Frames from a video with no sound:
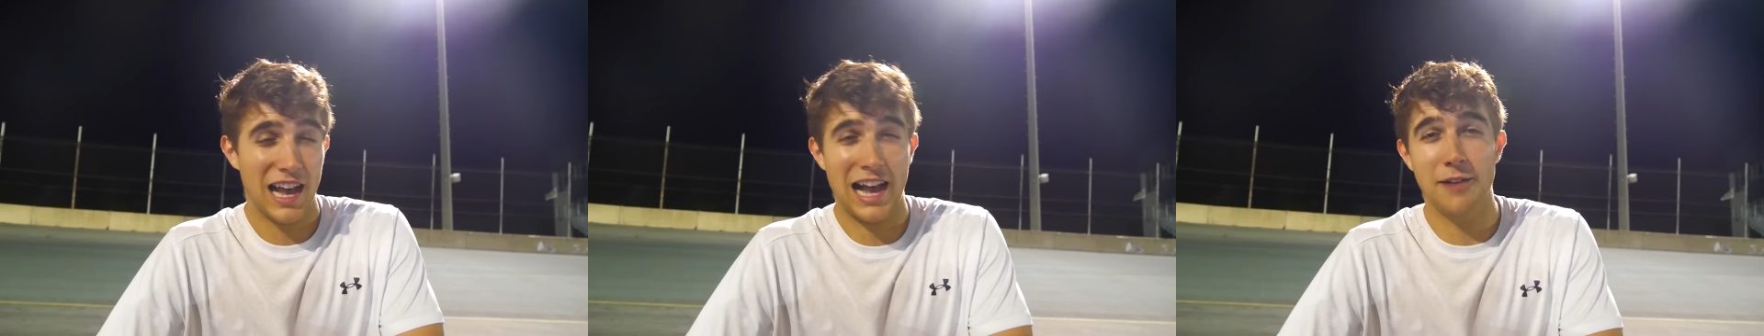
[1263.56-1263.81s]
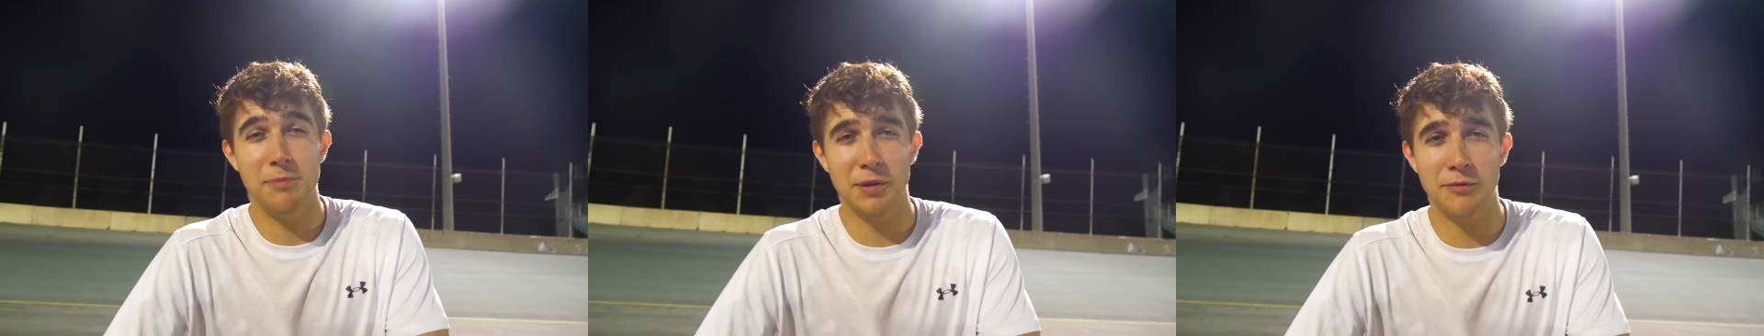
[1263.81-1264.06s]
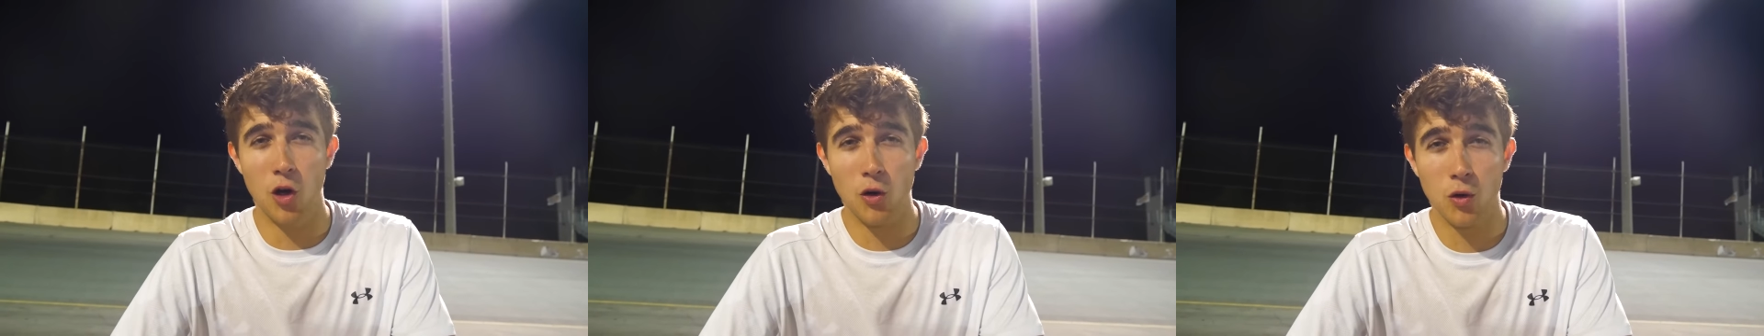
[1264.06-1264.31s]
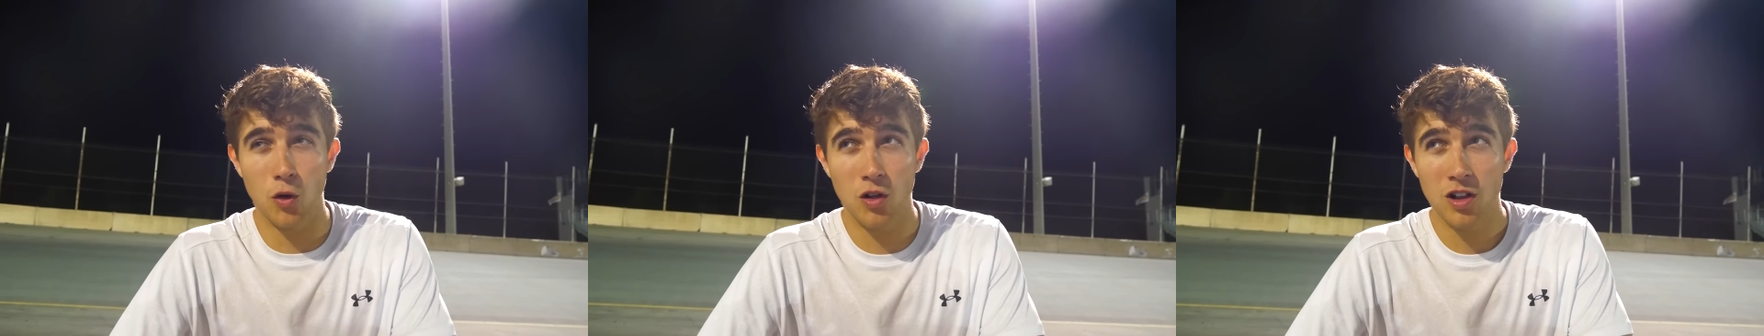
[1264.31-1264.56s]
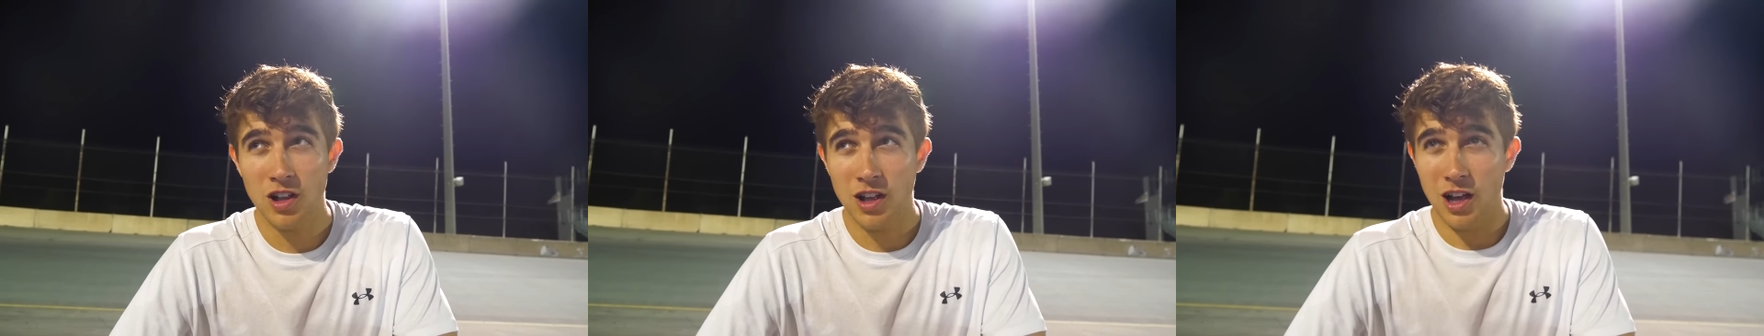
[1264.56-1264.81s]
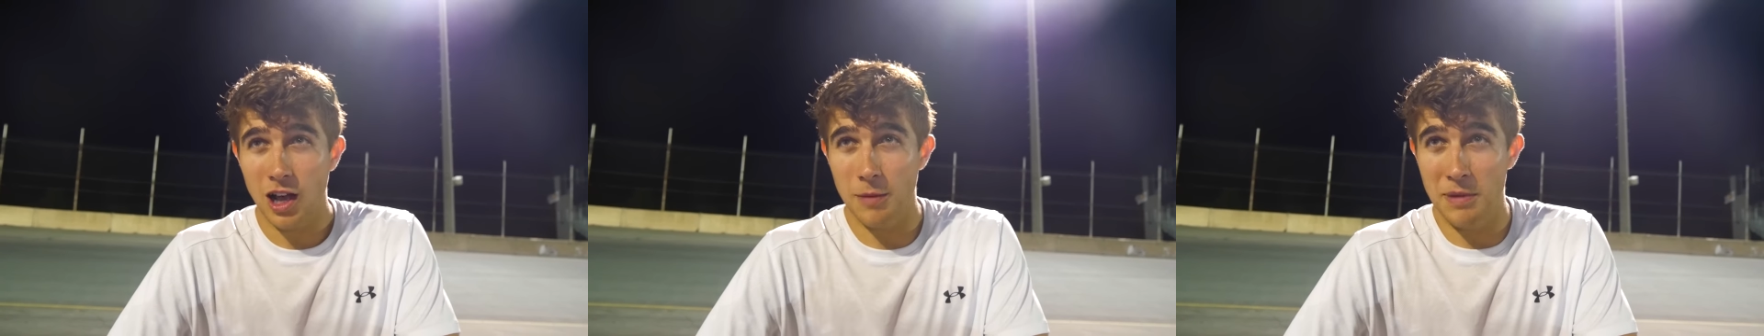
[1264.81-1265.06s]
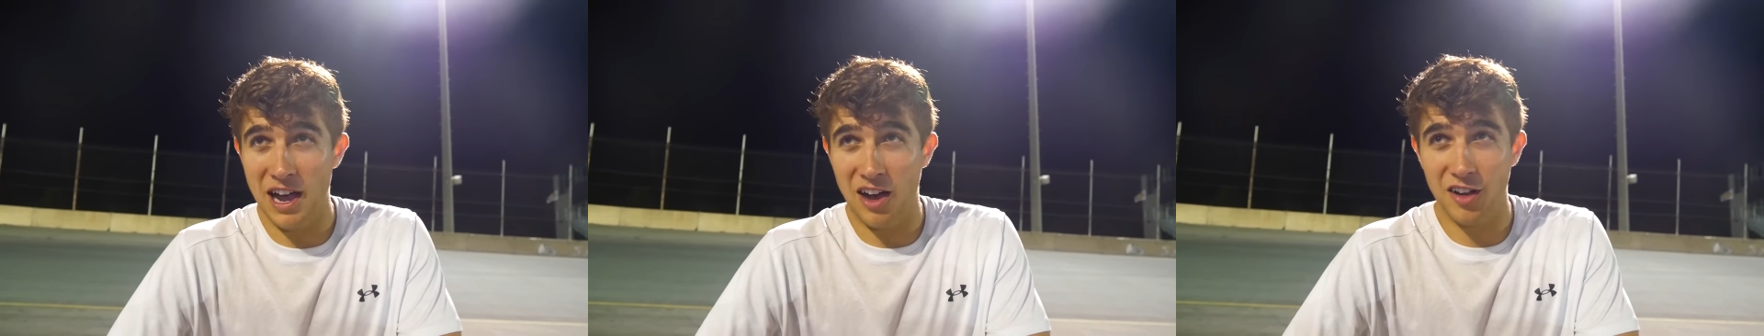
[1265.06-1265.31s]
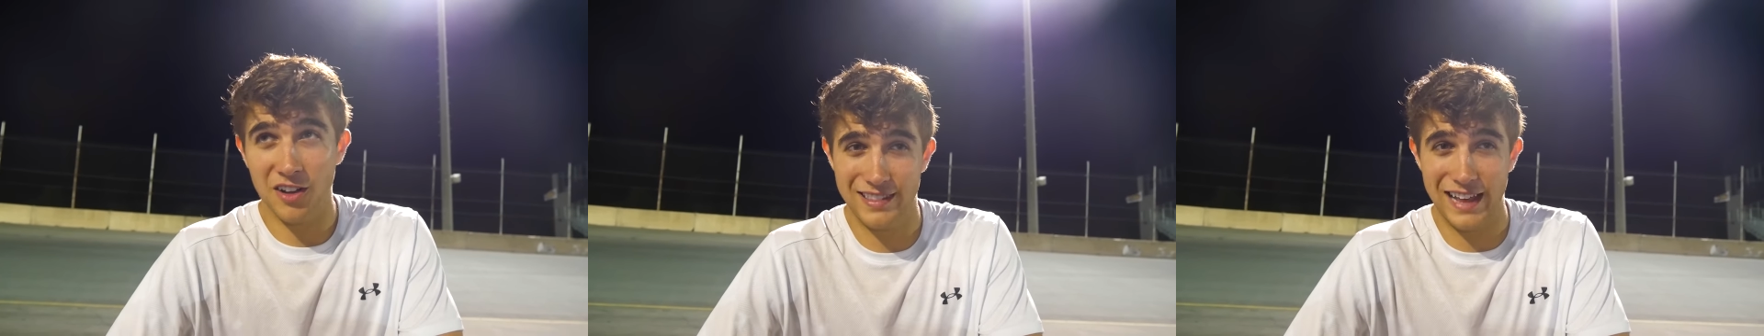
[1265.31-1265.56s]
I've been vocal
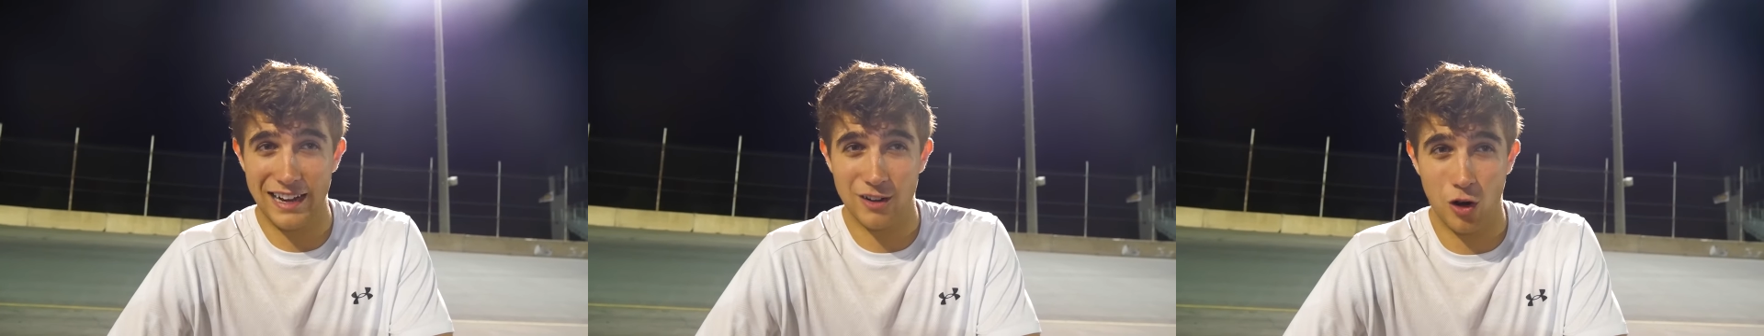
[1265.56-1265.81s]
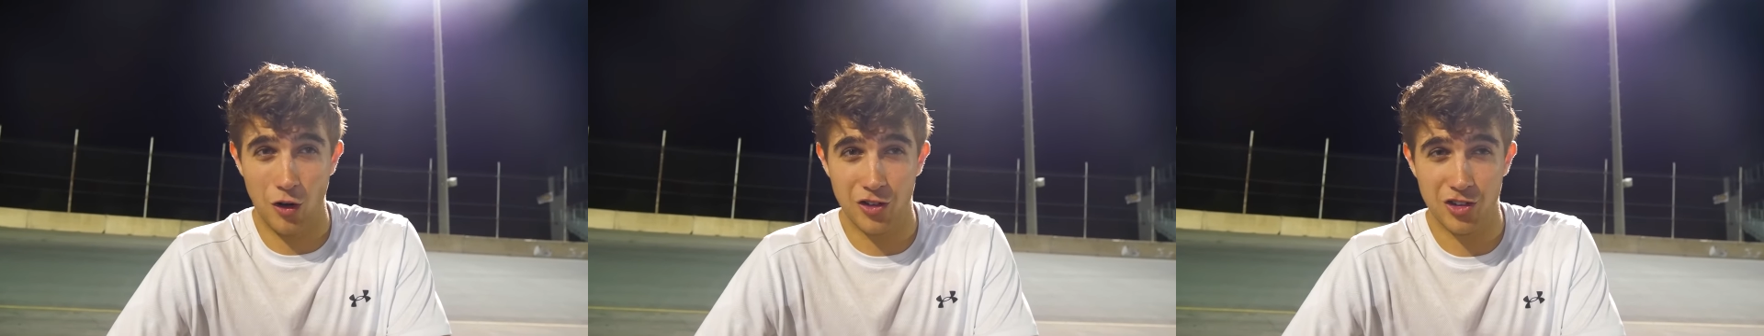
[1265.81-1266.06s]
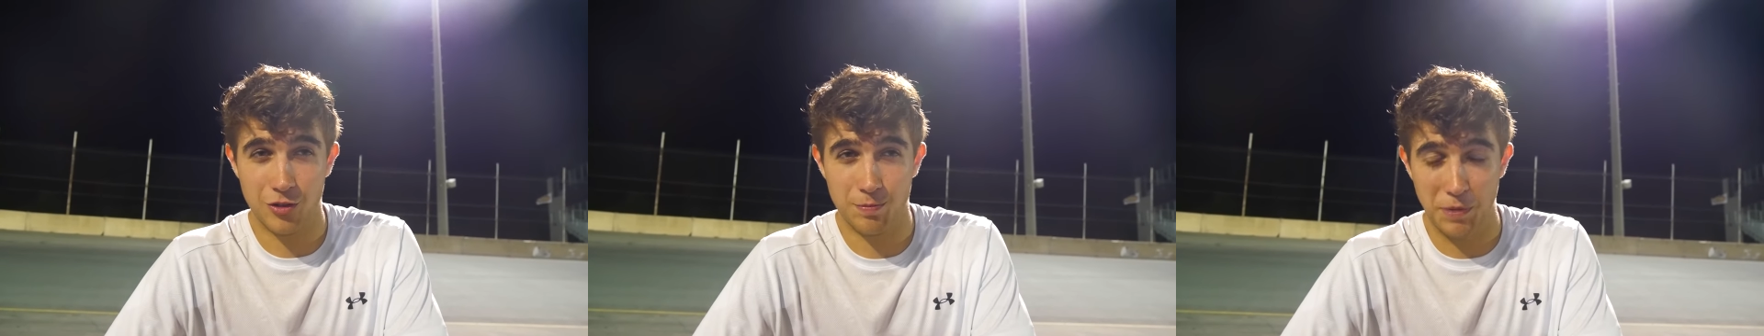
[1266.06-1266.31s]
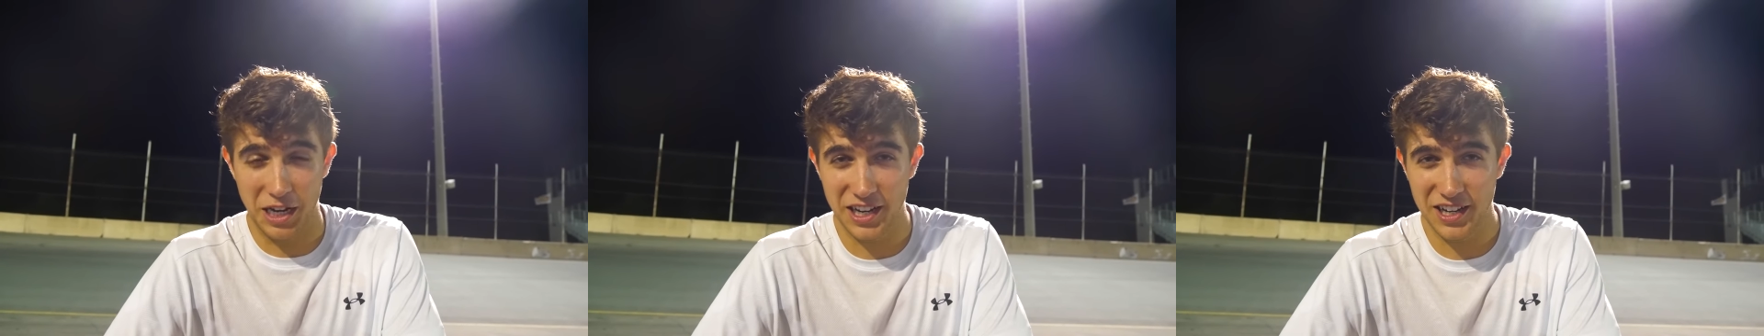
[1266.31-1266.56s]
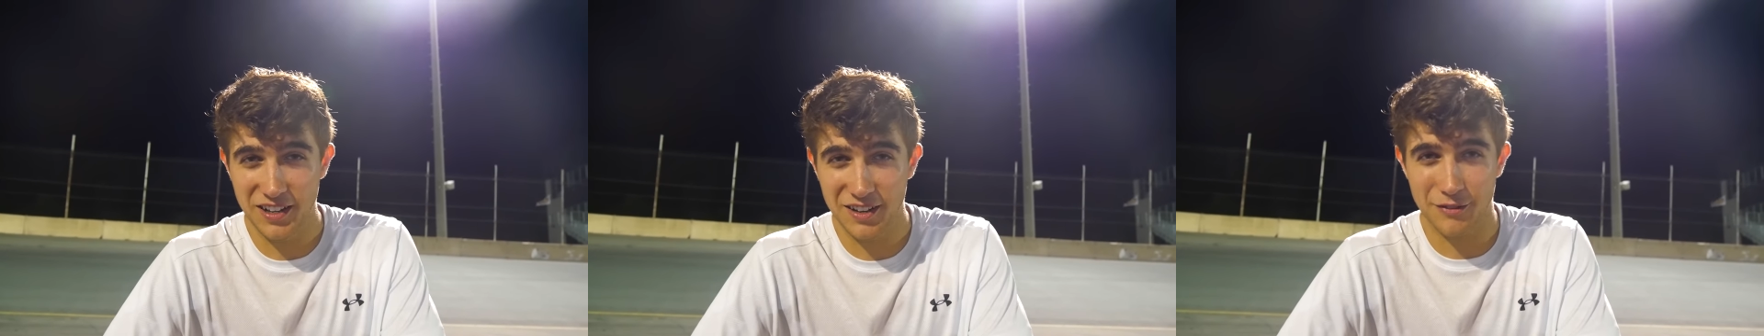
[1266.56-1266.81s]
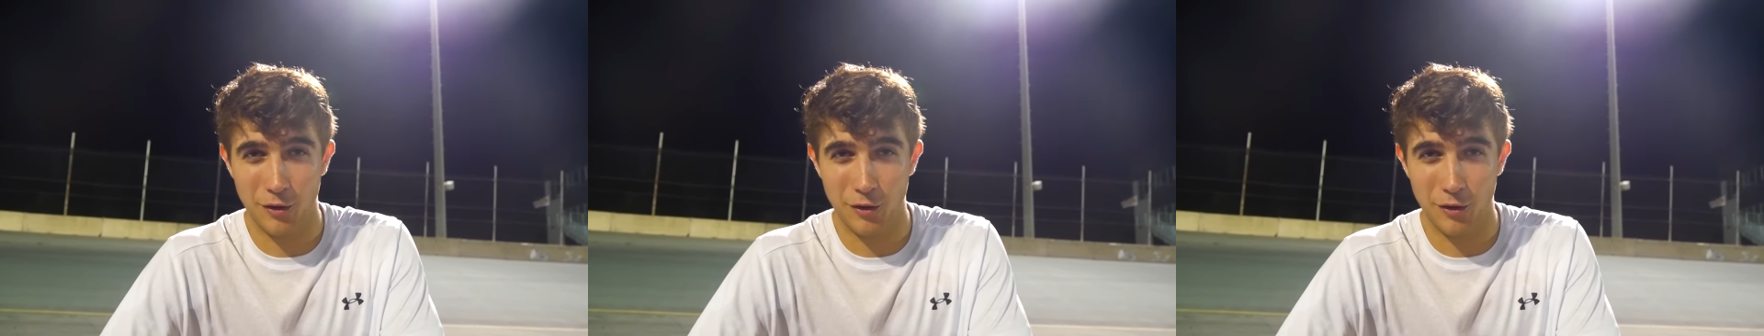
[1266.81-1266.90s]
about that car's speed